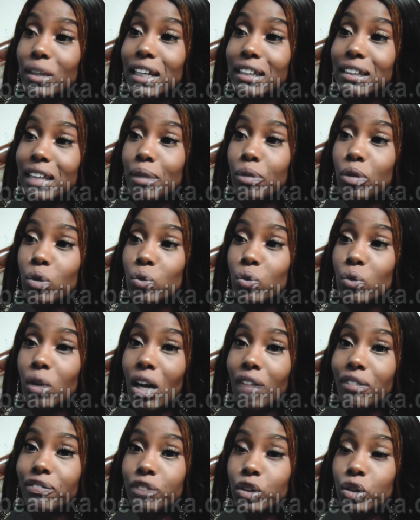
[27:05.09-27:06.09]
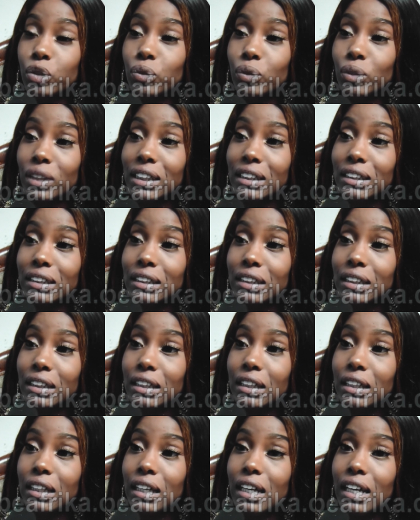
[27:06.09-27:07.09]
Let them cool off for 2 days.
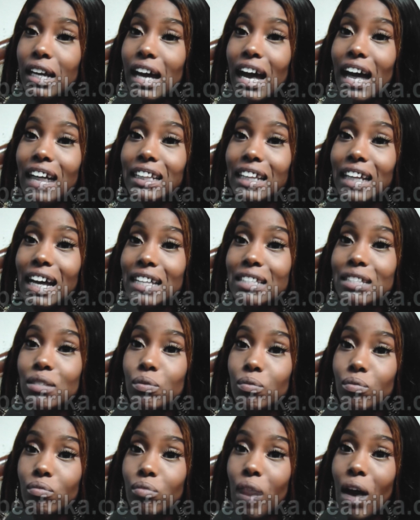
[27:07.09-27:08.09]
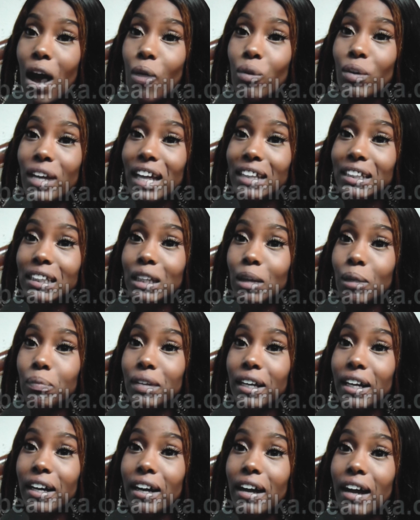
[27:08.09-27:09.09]
And that's how we ended
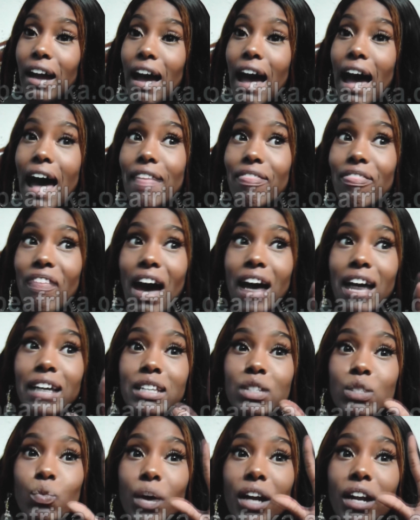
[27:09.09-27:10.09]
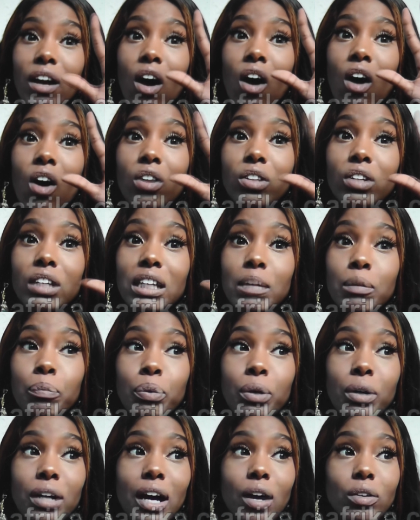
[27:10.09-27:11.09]
up there. And that is when he
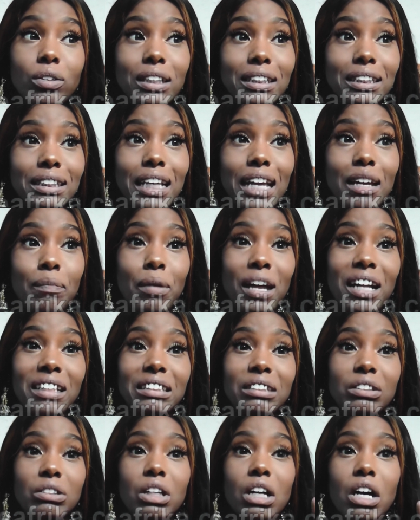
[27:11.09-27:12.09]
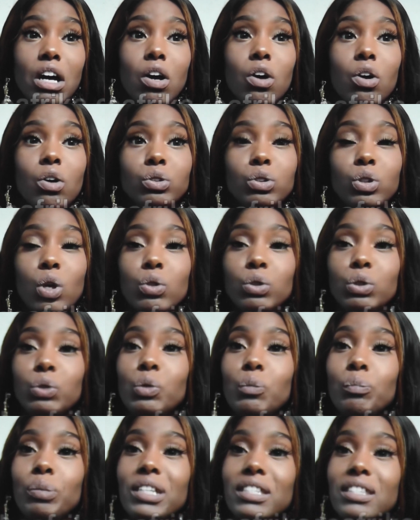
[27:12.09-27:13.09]
put out the statements, oh, don't
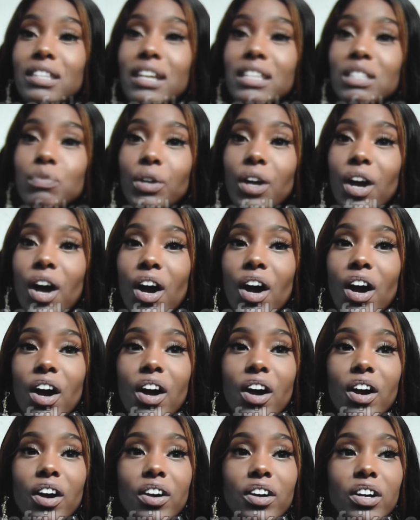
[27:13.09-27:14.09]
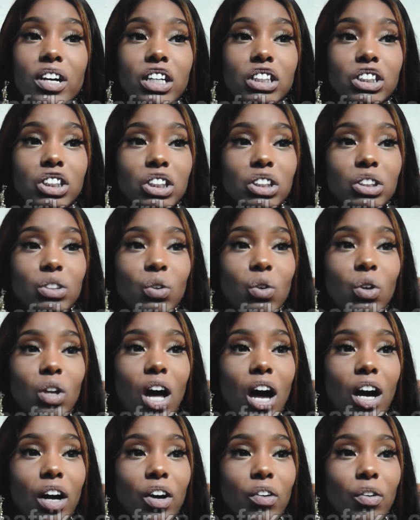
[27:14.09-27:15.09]
do business with her. She's no
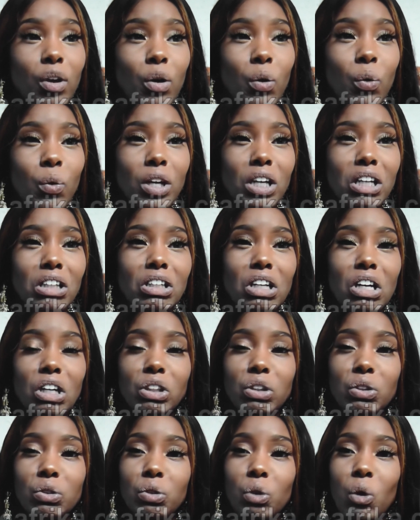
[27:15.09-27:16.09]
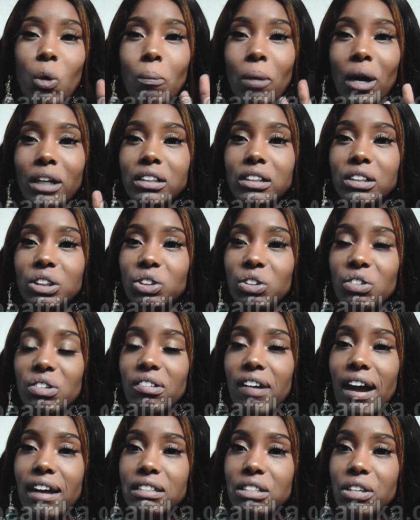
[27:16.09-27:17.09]
longer a queen. Nobody should
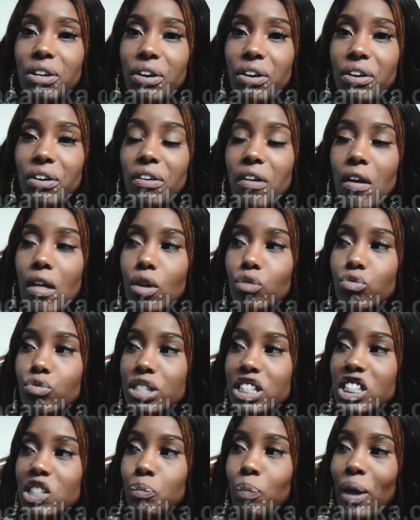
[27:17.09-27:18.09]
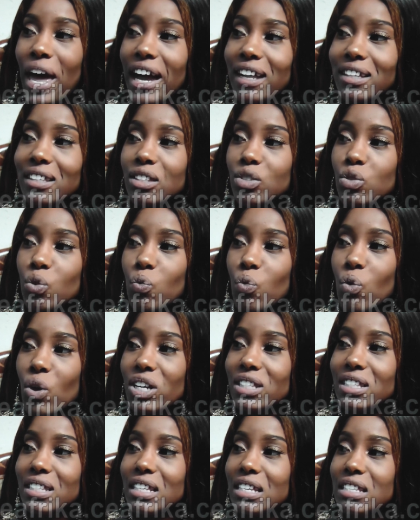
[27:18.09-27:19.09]
grant her respect
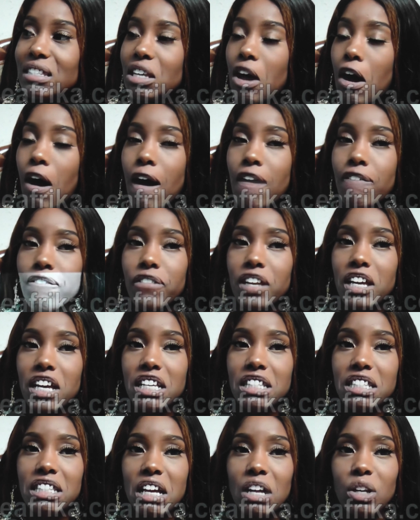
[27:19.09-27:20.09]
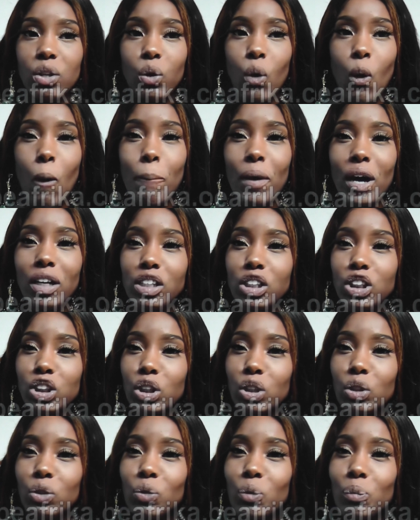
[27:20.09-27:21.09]
towards this office. Nobody
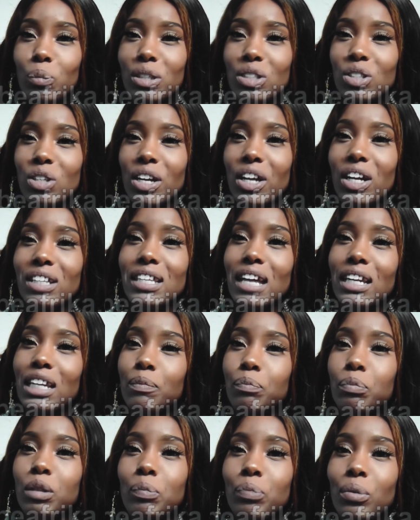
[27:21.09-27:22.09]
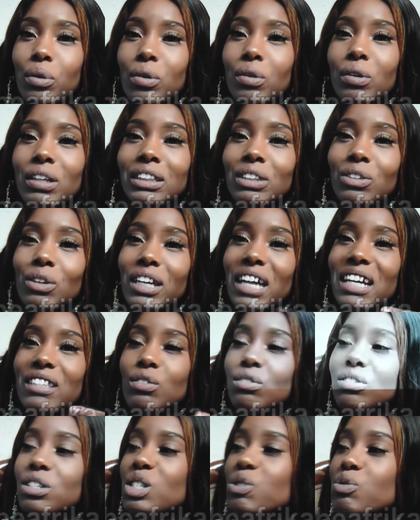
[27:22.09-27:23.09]
should do this. So you're telling people it's okay
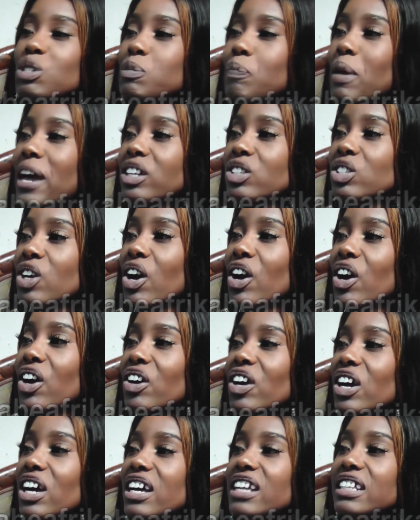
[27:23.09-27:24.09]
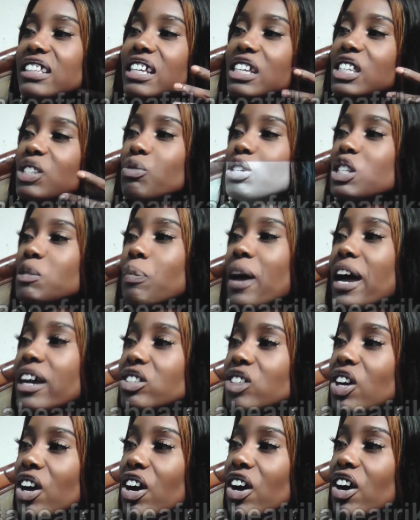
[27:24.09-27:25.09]
to disrespect her.
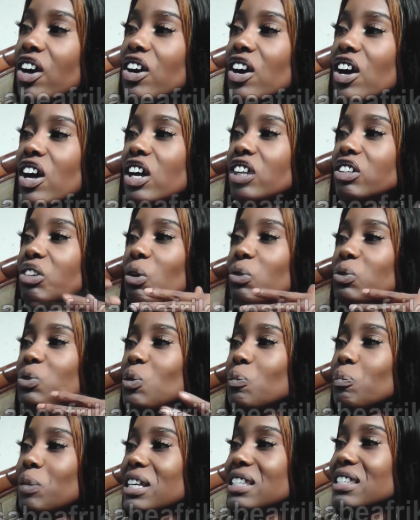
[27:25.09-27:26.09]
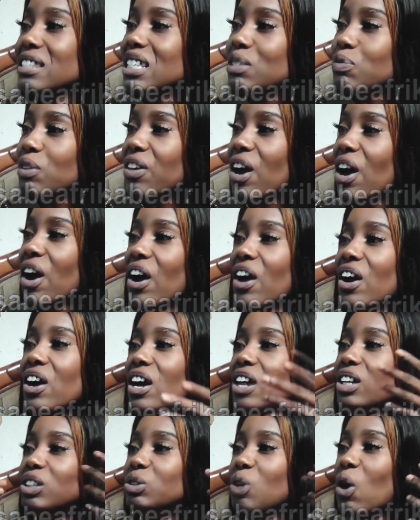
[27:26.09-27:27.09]
Disrespect her. Don't do business with her.
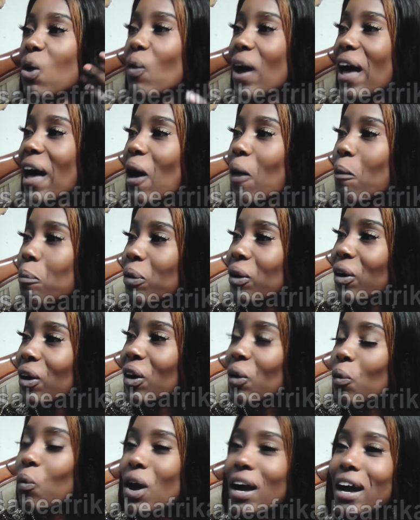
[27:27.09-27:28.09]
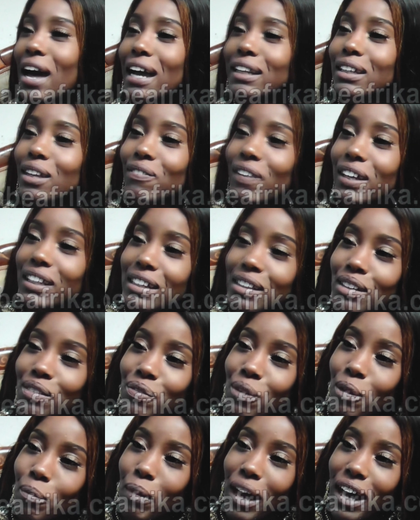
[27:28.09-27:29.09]
Don't help her. What kind of an
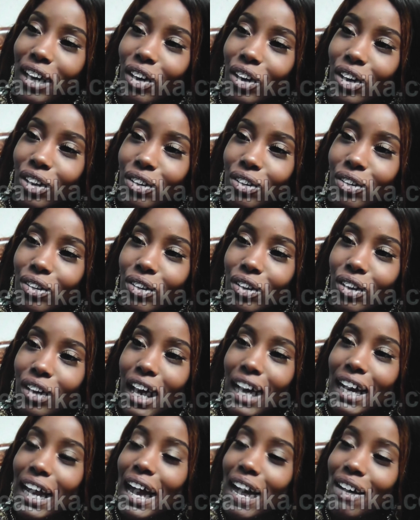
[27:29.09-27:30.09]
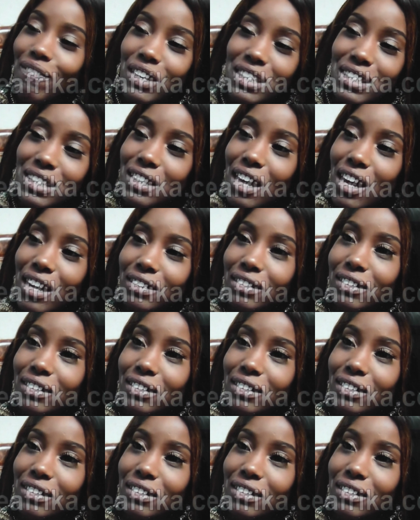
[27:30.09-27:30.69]
evil man are you? And I have a son.